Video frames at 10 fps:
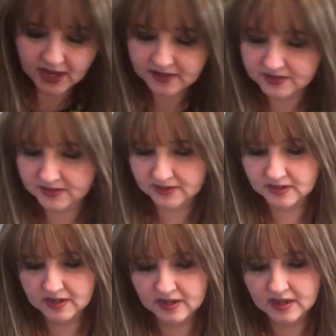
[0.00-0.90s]
Yes.
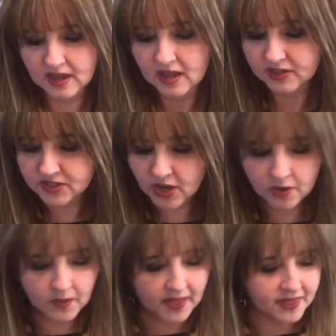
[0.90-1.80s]

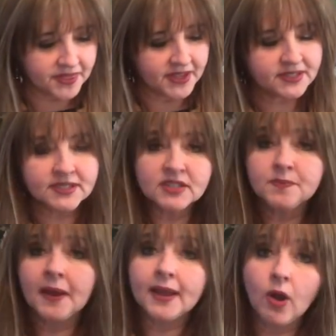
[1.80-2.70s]
So this
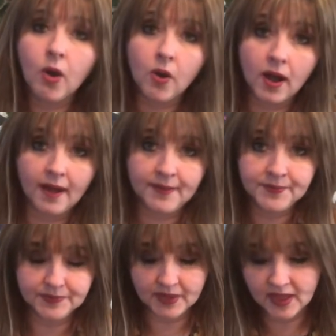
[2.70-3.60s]
is my
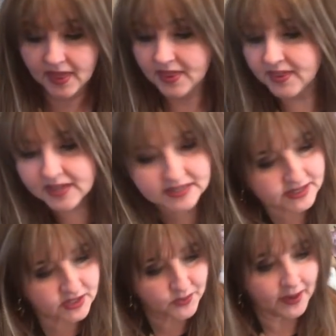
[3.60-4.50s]
haul. This
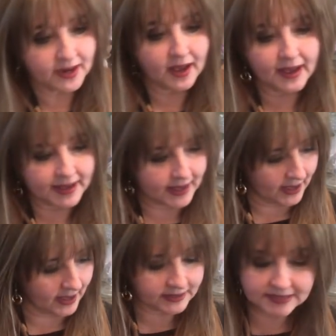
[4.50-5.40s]
is what I
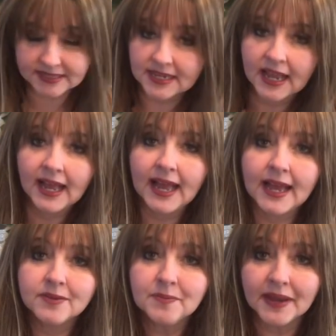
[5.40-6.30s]
got
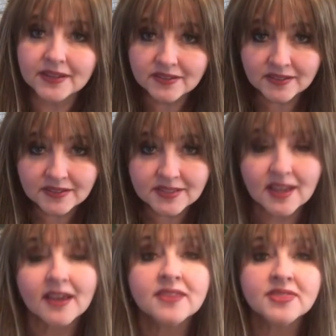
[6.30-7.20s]
at Michael's
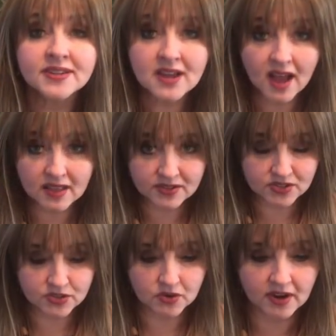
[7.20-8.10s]
and the dollar
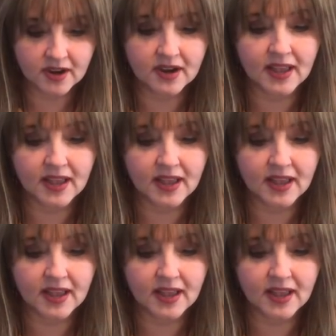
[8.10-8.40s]
store